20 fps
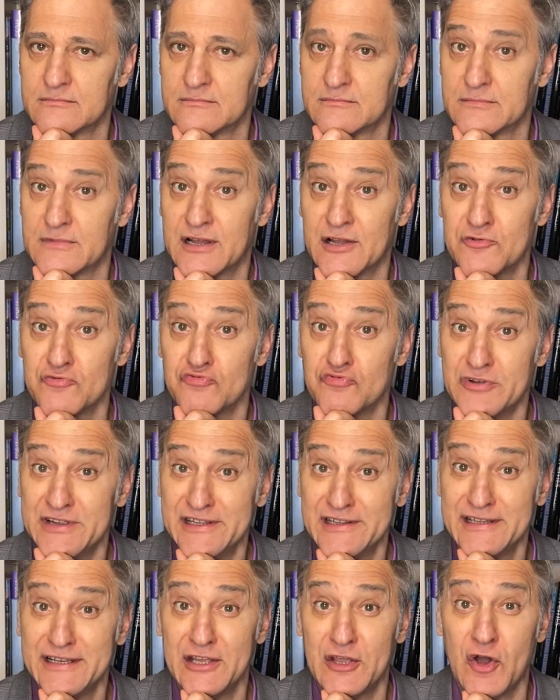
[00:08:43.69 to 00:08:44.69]
I
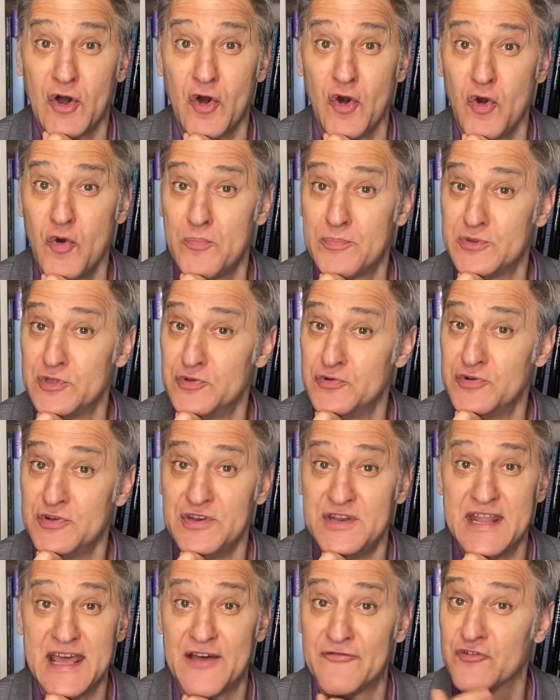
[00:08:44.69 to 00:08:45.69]
really hope you
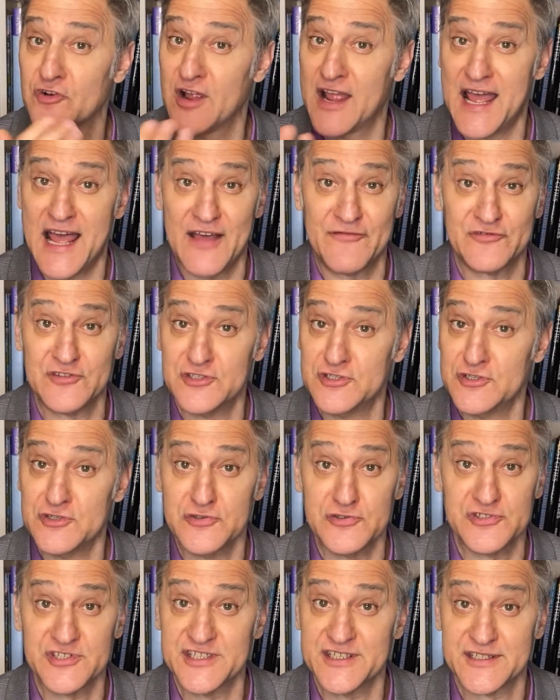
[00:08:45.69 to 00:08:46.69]
never have to
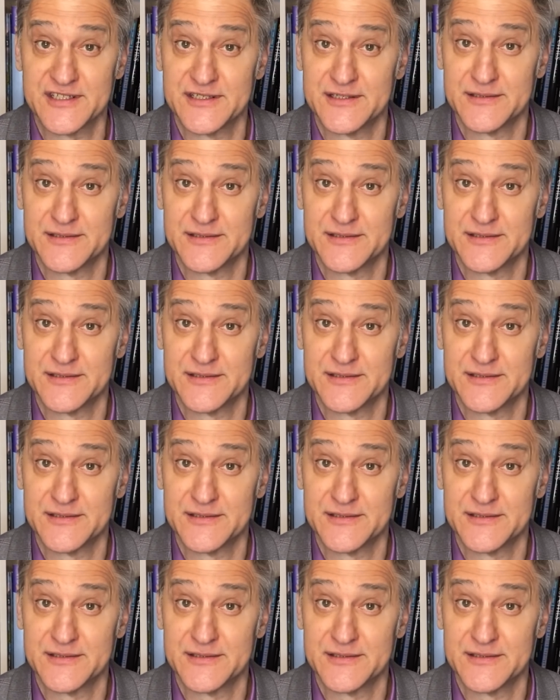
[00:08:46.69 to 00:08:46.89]
use it.